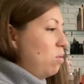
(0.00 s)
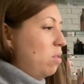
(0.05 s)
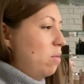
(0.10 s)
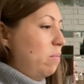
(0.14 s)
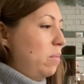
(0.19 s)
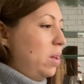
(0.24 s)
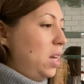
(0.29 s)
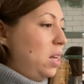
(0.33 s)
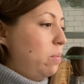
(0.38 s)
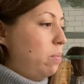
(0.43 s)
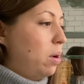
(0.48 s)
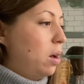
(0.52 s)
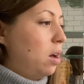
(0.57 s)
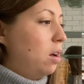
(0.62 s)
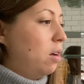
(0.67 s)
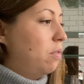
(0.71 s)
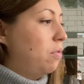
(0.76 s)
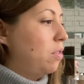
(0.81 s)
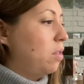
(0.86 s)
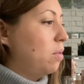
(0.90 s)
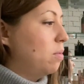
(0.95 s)
the mini
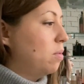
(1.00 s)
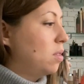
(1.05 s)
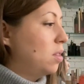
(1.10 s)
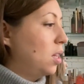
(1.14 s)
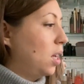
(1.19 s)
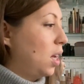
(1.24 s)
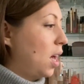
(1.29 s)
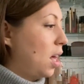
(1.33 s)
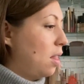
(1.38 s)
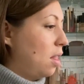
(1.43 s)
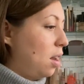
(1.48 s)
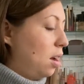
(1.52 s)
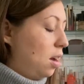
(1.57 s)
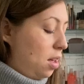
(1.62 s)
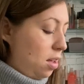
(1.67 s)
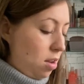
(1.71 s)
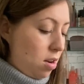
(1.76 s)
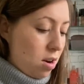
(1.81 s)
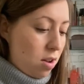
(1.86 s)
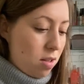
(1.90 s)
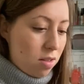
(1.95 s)
perfumes together,
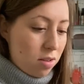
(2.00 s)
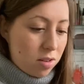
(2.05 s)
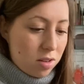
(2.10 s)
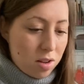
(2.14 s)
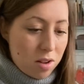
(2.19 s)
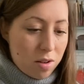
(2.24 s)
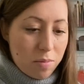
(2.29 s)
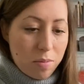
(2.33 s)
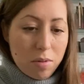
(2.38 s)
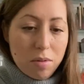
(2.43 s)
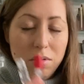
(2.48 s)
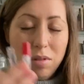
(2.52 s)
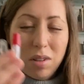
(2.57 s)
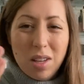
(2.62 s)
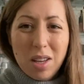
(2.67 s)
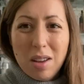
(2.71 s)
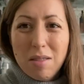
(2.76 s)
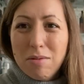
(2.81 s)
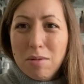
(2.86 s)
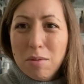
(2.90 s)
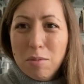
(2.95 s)
like, you know, the samples and
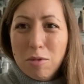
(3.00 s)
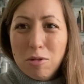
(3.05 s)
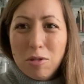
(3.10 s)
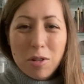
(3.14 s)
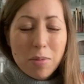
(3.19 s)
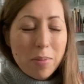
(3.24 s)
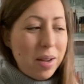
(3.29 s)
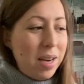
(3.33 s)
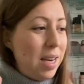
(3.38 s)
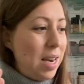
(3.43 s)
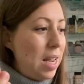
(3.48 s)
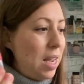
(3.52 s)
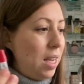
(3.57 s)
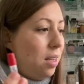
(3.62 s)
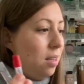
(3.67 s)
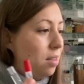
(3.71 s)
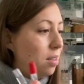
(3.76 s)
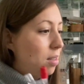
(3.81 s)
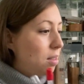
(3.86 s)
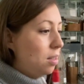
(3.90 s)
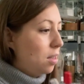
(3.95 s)
give them all to my
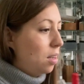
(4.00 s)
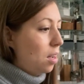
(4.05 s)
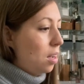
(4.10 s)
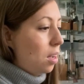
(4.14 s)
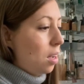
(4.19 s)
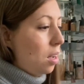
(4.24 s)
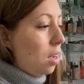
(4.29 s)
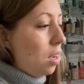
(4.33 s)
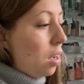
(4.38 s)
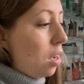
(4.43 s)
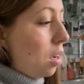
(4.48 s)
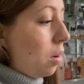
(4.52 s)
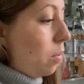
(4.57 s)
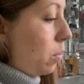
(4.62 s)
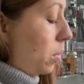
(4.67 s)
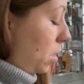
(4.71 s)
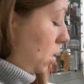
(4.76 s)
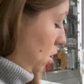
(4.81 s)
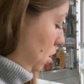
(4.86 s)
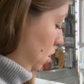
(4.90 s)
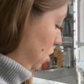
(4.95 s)
niece
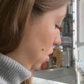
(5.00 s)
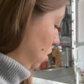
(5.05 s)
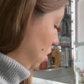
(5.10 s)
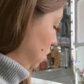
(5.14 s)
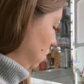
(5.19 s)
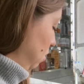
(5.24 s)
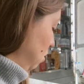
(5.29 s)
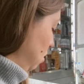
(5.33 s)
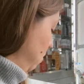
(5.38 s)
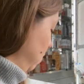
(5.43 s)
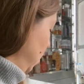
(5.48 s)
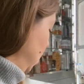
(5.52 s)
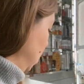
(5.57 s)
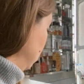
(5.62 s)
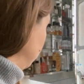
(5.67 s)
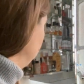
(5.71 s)
because, I mean,